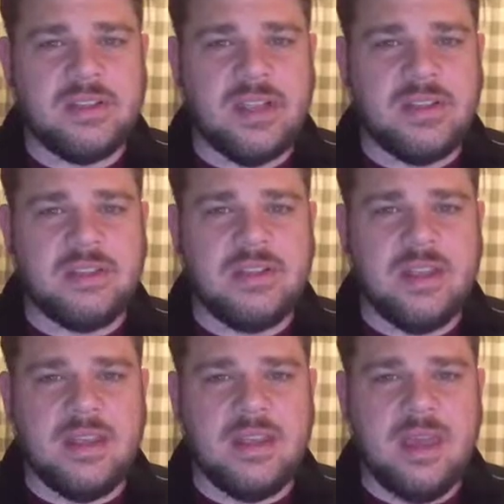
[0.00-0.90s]
is
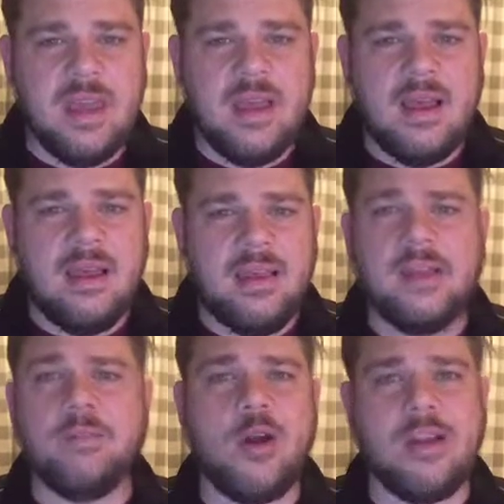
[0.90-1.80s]
the
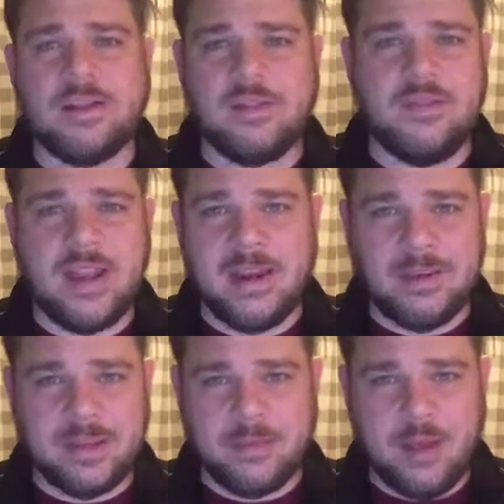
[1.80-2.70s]
end product of an
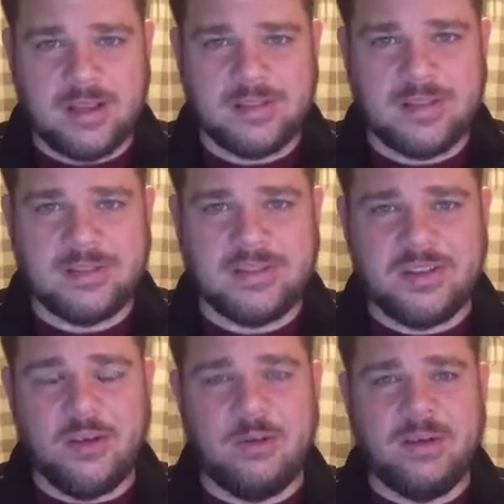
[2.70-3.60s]
analytic process.
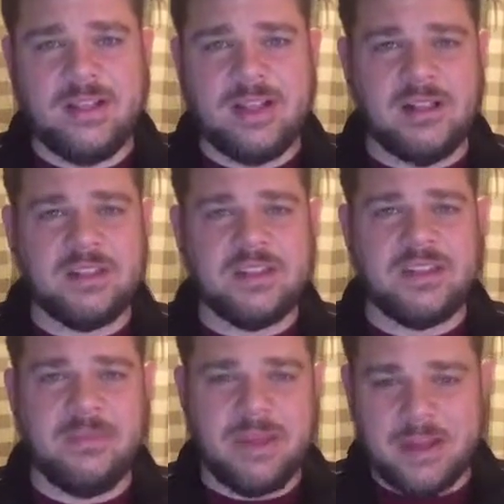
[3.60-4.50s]
So intelligence
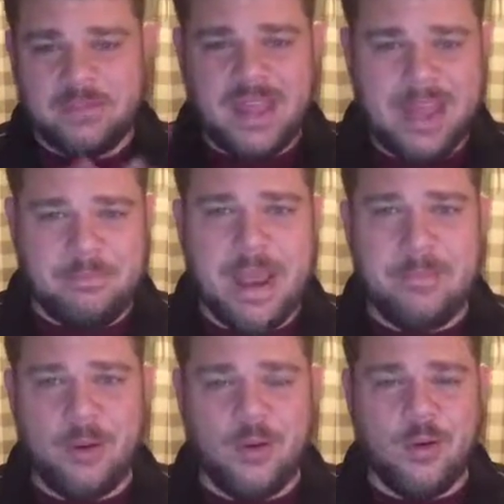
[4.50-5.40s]
then becomes that
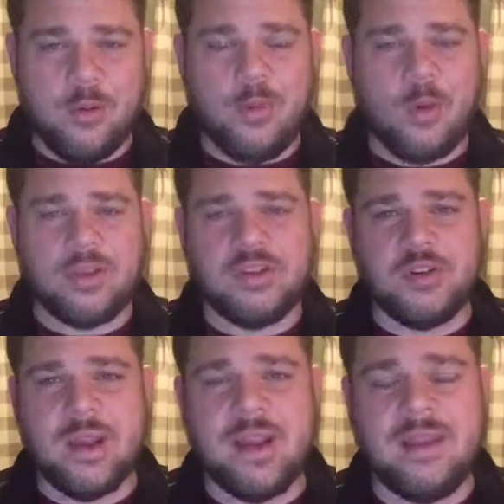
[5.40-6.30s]
paper or report that you're
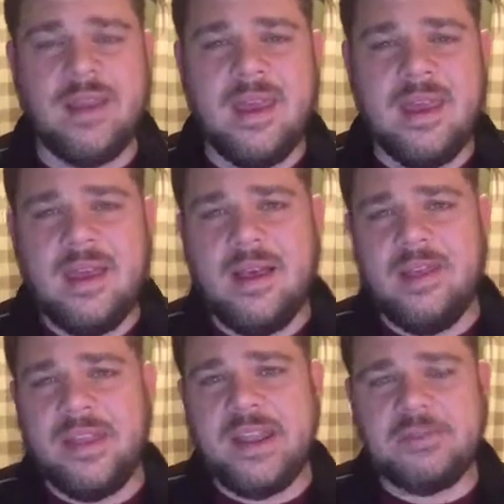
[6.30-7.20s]
reading
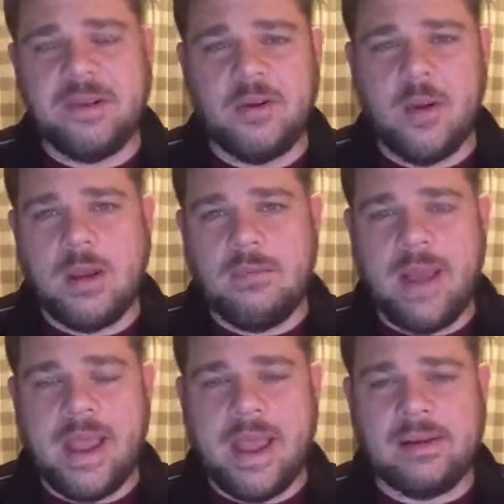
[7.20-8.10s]
that has been created
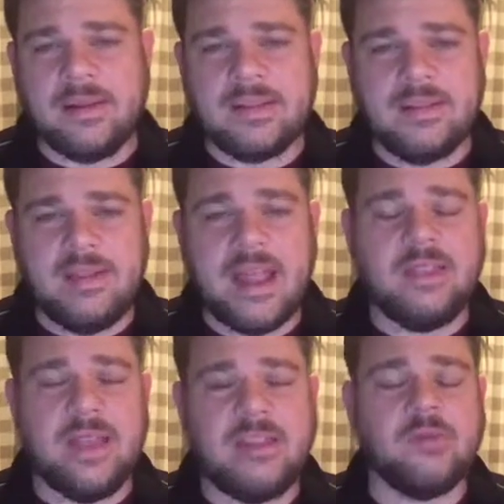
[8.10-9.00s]
by analysts, and
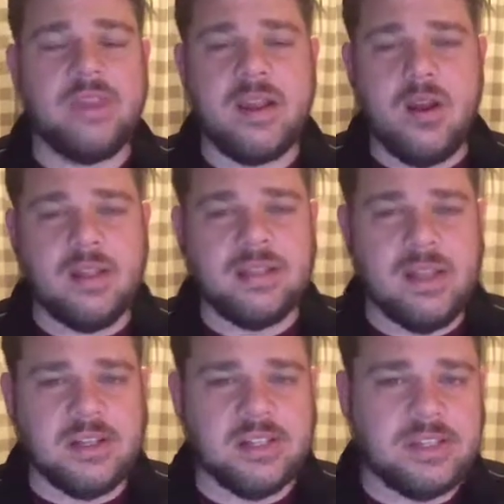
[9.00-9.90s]
that's what they call
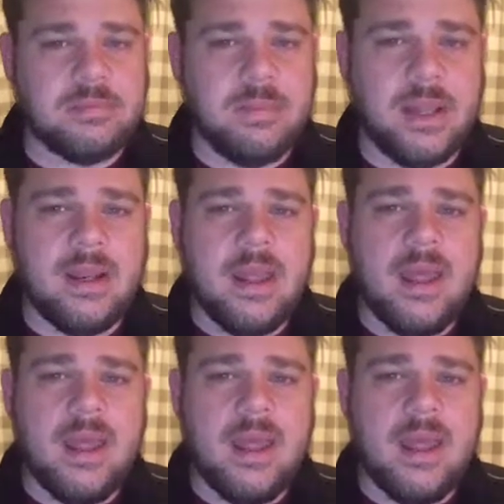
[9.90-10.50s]
intelligence. But